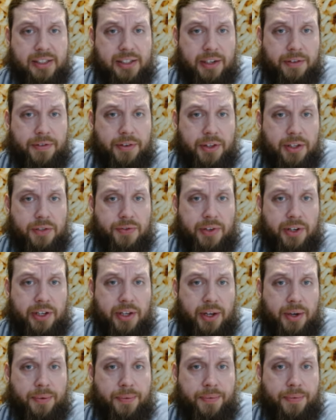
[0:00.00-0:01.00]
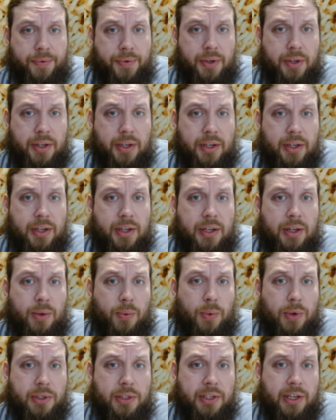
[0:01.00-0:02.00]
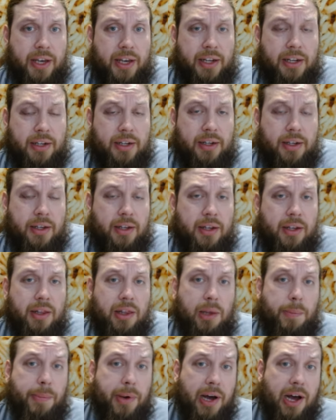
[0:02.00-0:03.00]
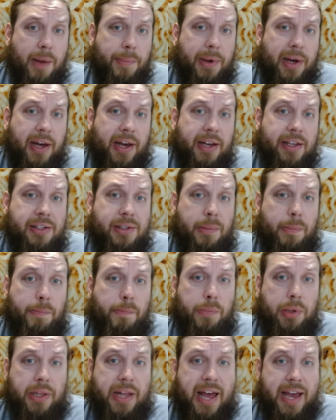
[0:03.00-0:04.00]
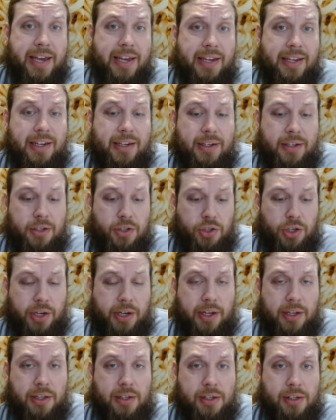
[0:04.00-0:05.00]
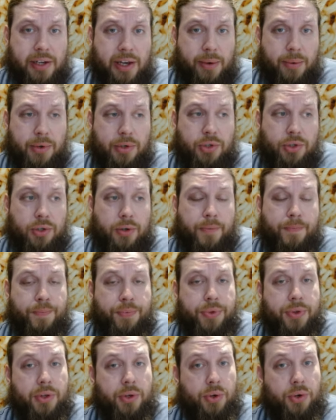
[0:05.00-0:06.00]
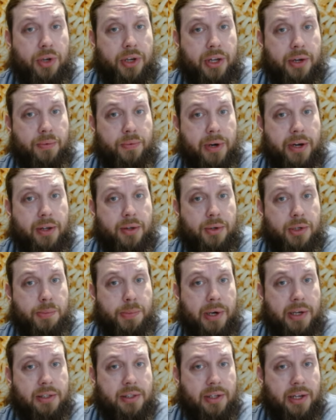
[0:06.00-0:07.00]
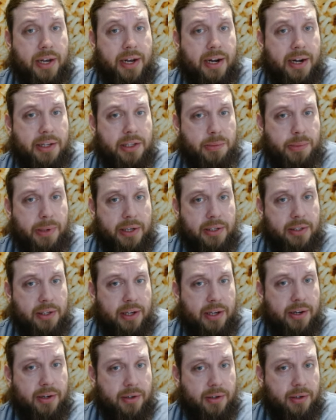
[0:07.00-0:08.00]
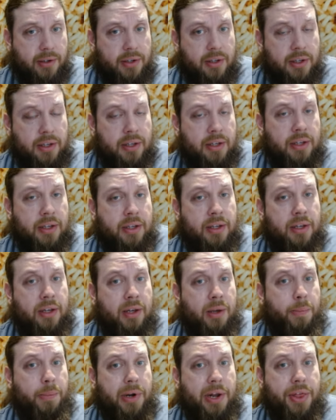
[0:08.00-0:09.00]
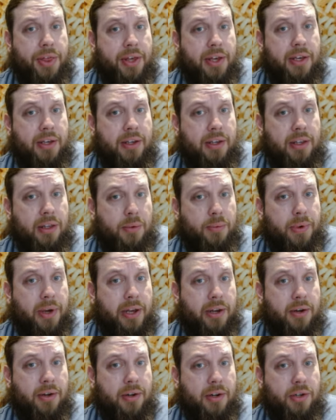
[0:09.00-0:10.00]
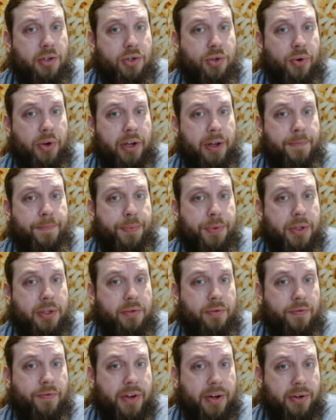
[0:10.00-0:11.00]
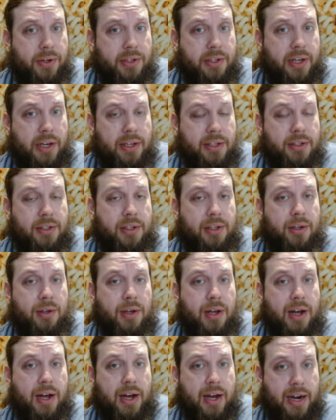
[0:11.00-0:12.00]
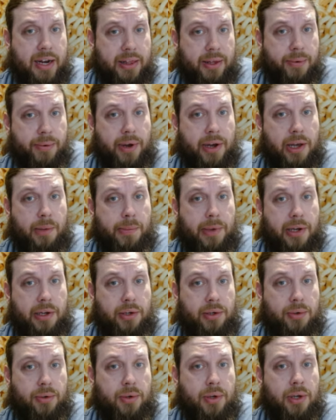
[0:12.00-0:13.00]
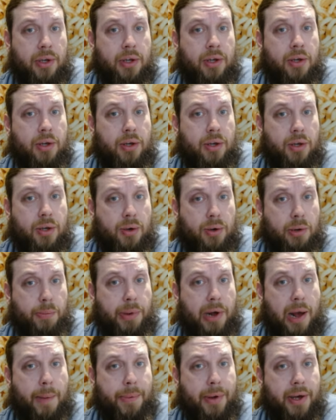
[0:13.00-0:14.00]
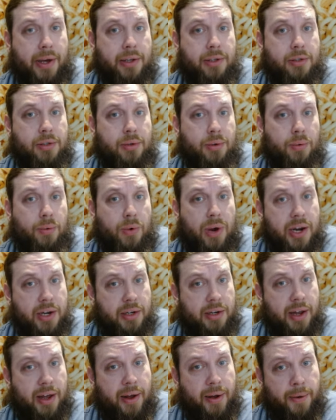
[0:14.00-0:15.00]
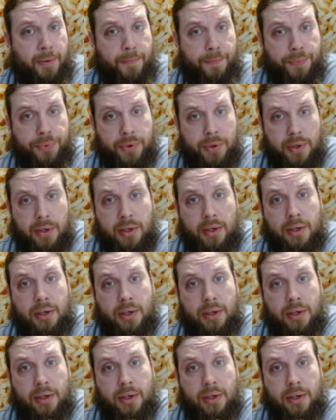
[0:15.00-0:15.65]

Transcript: that's it for this video. Once again, the Popeyes blackened chicken sandwich. You can get in regular spicy. I got it spicy here. But I think either way, you're going to enjoy it. It's very tasty. Highly recommend you go to Popeyes right now